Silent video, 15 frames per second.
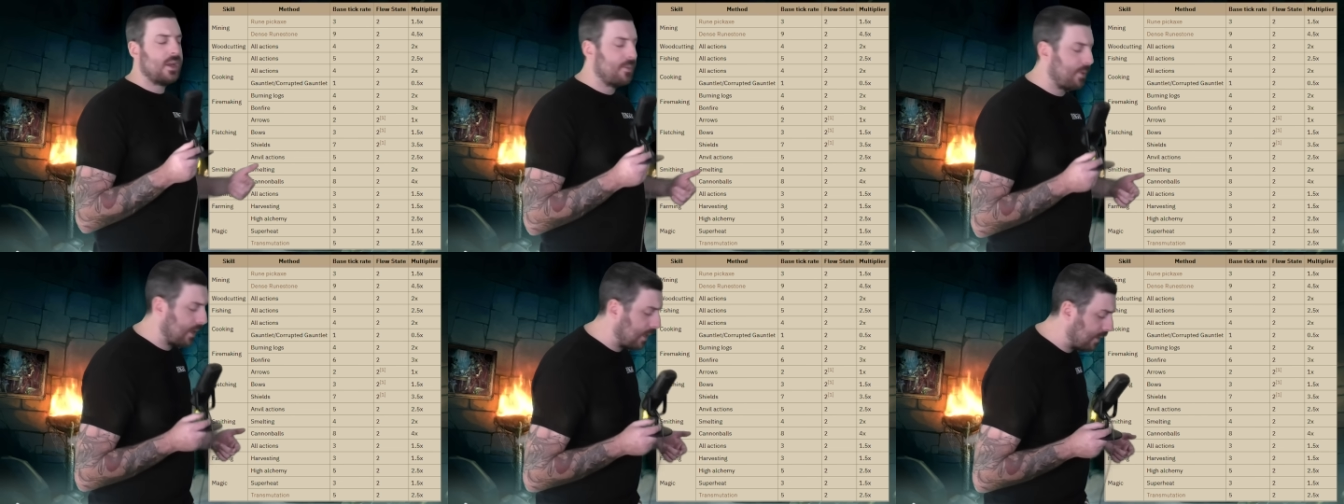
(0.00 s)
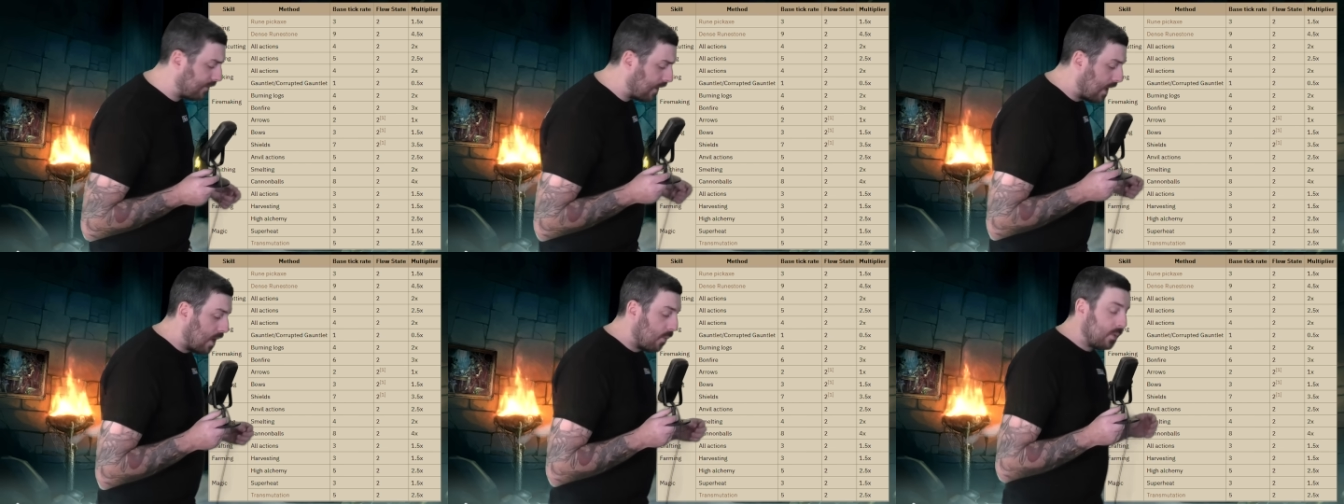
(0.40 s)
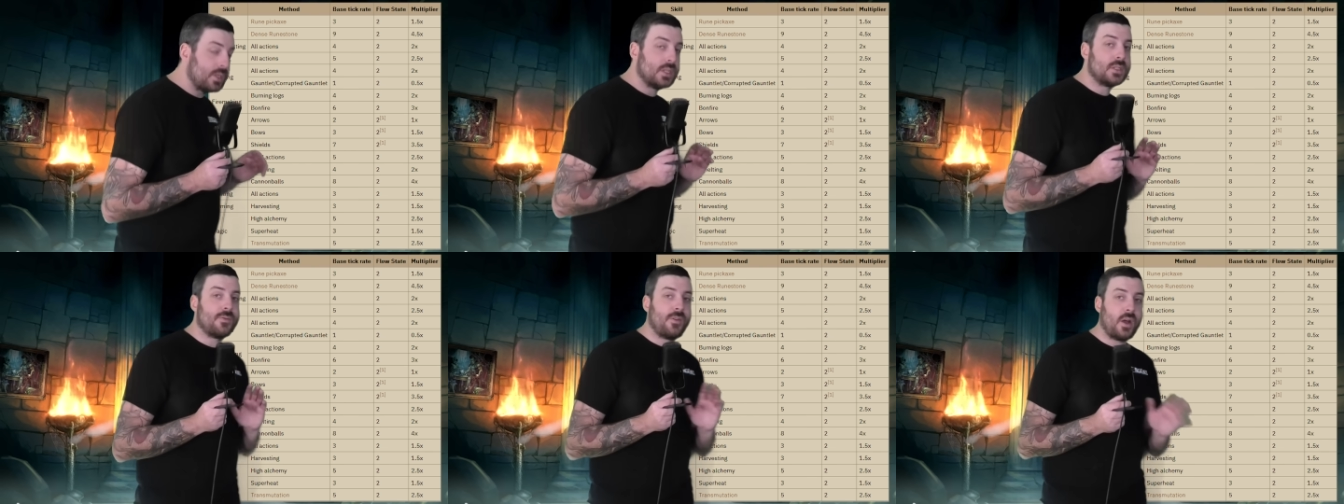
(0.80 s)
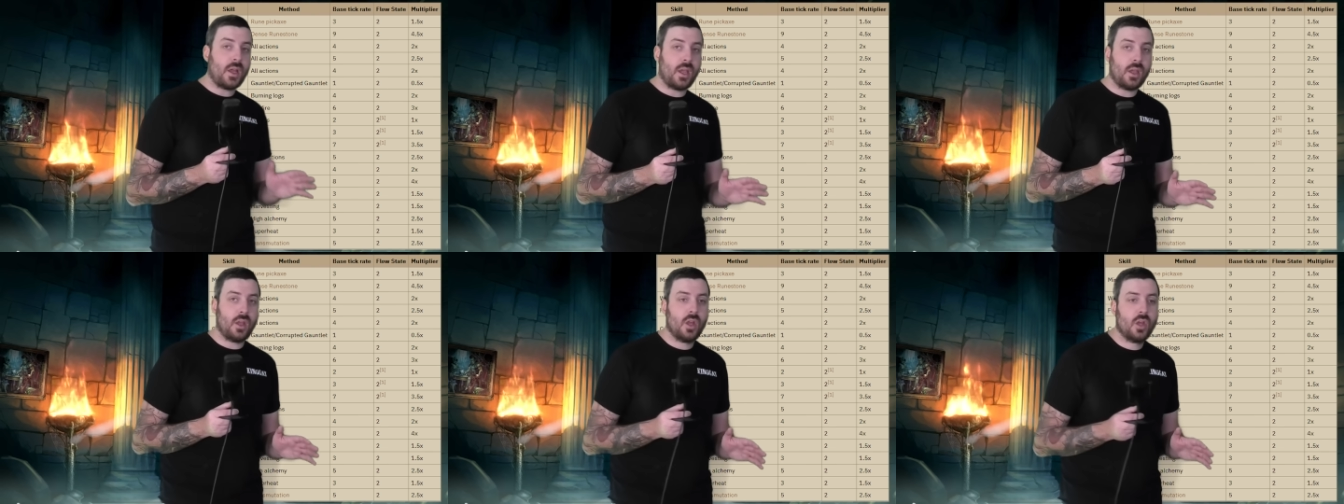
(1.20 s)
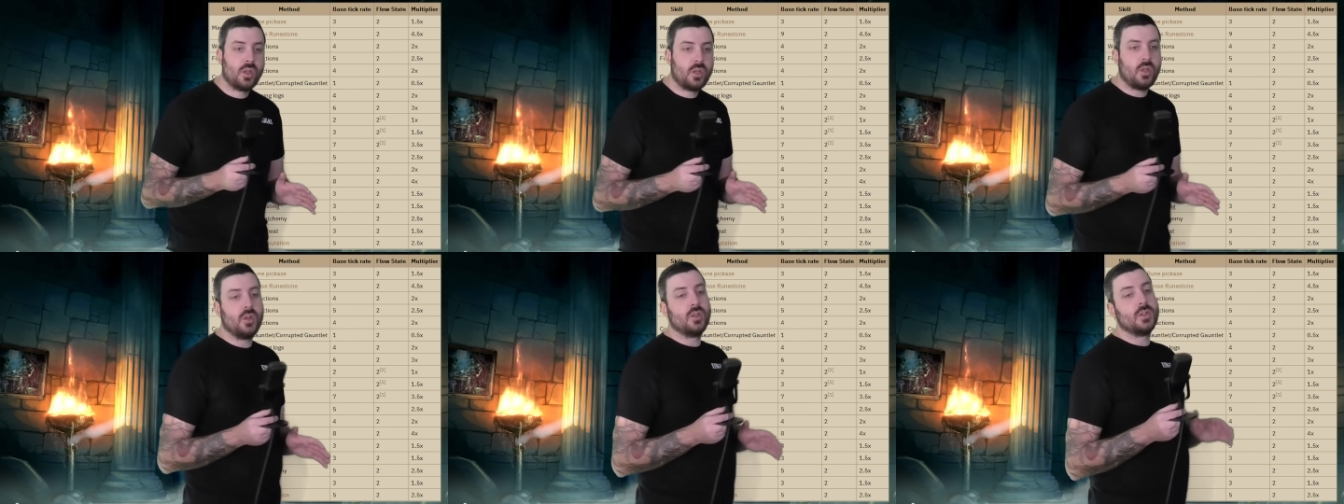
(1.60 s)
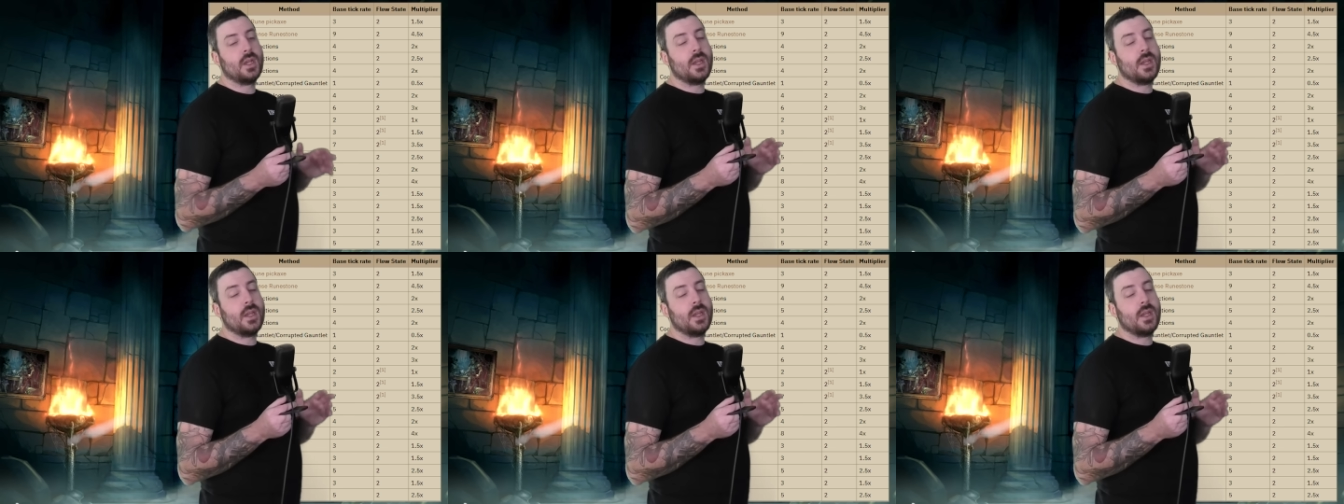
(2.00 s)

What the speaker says: I believe, which is fucking huge.